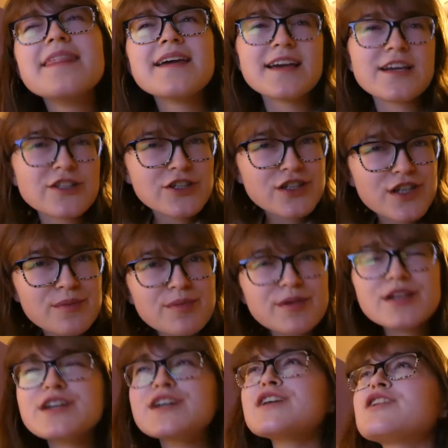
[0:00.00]
think it turned out
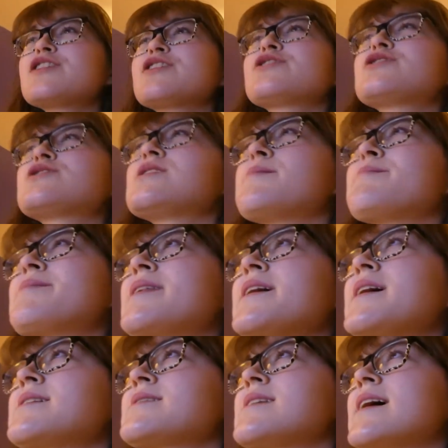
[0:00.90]
pretty good. There's some
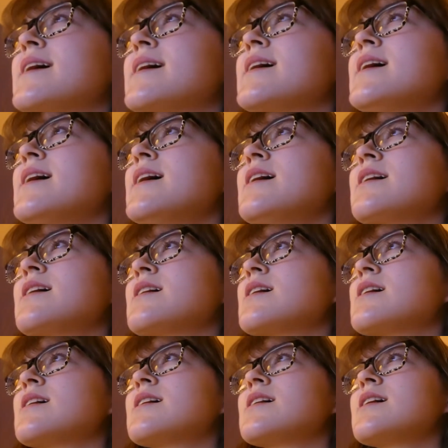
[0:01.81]
things, like,
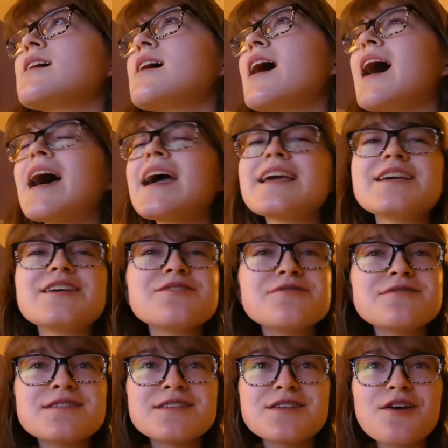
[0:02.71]
I
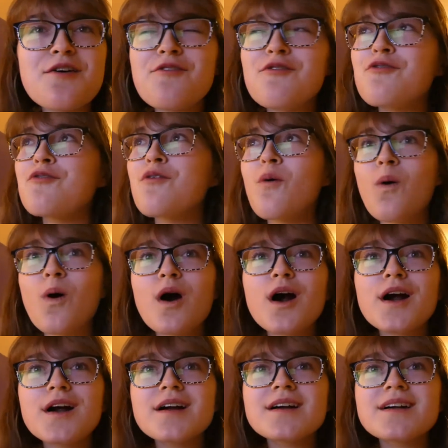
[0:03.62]
used
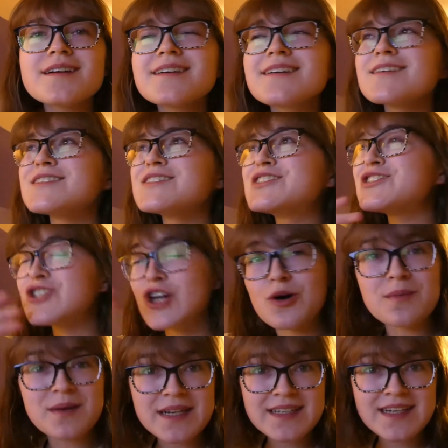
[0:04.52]
four
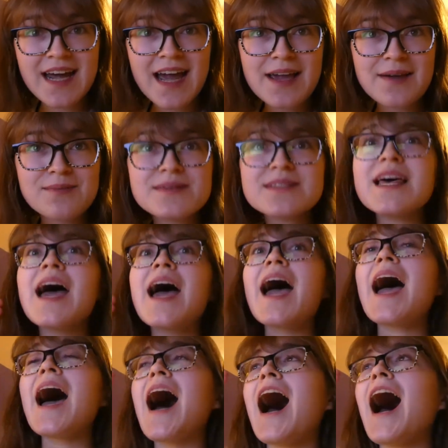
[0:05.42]
so many times
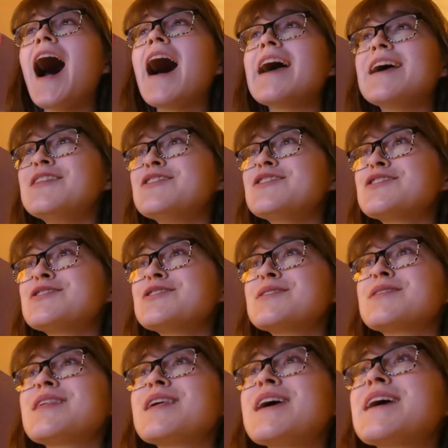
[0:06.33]
in this
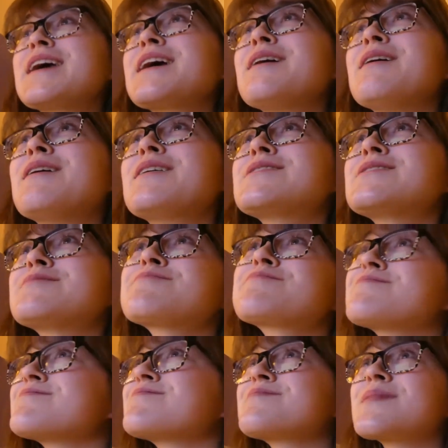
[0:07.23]
thing.
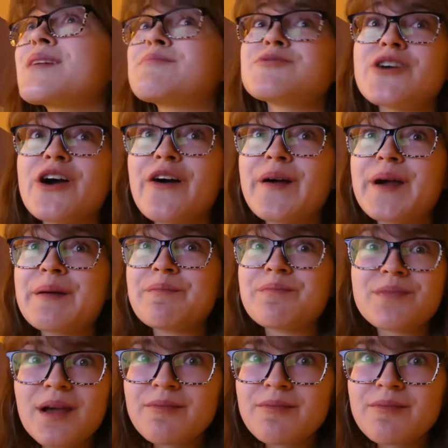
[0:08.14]
I'm sorry.